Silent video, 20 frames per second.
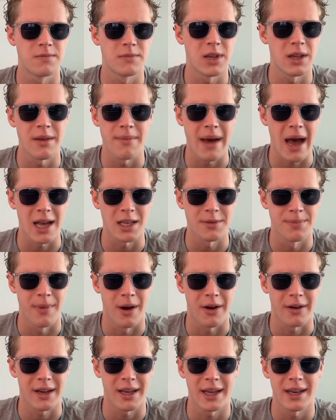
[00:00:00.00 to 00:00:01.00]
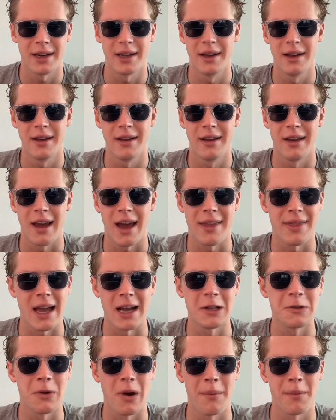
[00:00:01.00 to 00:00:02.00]
the mass market. And
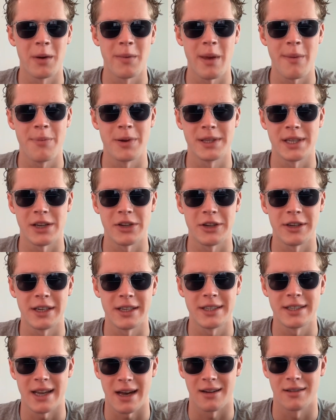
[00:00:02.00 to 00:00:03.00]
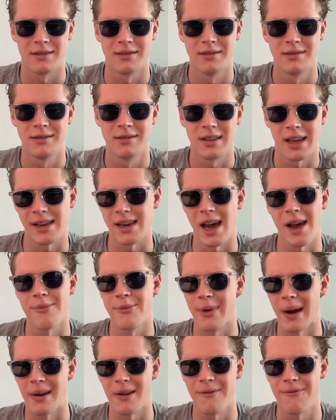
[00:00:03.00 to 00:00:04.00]
that's where I'm going to be positioned to sell. And I'm
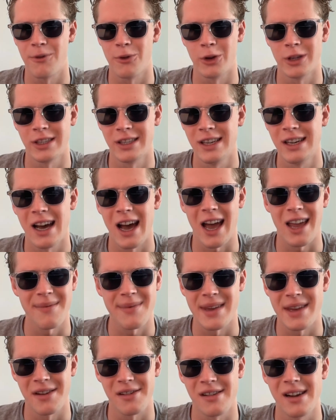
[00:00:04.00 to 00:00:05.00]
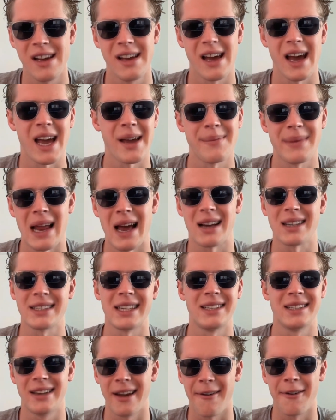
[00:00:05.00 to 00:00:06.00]
ready for it. I'm here. I'm locked
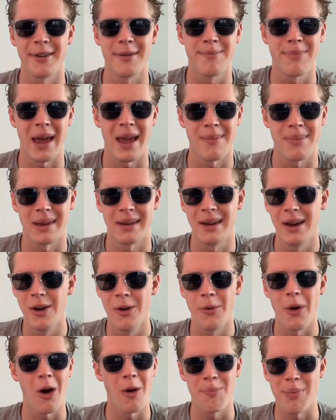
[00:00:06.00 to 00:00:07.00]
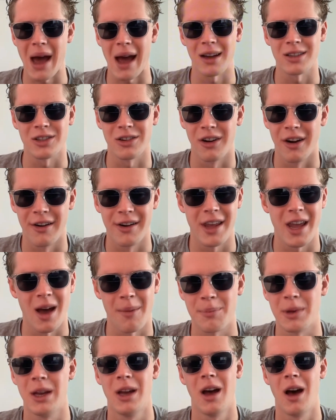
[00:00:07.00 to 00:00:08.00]
and loaded, baby. Our bags are already
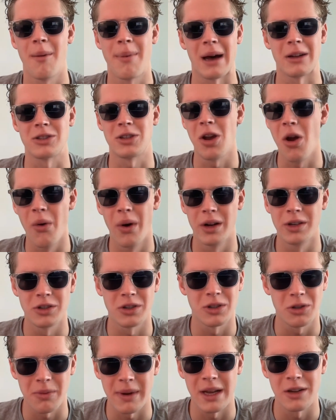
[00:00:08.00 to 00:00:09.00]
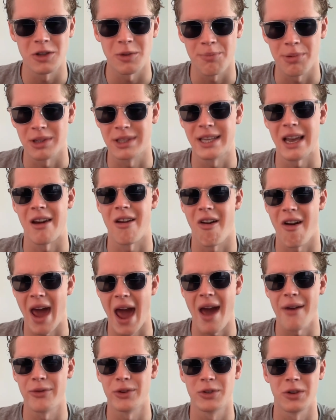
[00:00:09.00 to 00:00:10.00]
up about 200, 300% on
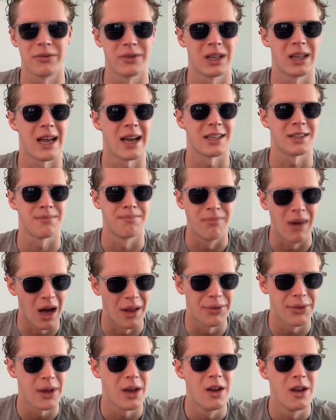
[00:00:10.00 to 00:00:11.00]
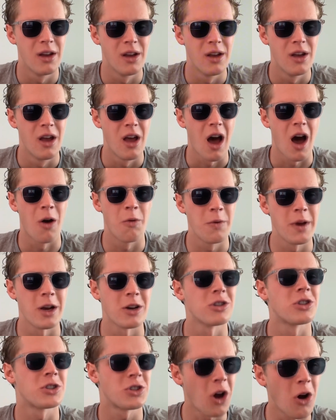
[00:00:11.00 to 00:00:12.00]
average over the last month. We are
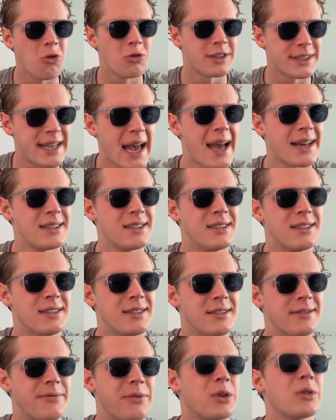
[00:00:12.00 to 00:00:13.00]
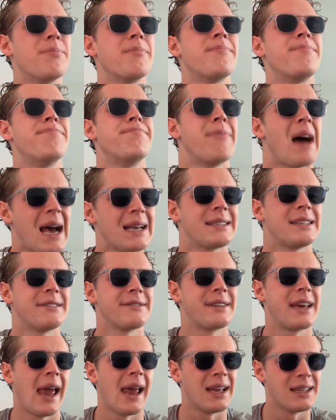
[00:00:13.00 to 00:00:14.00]
so set for massive
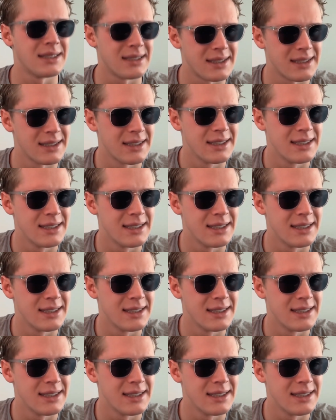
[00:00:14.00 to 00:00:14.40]
gains.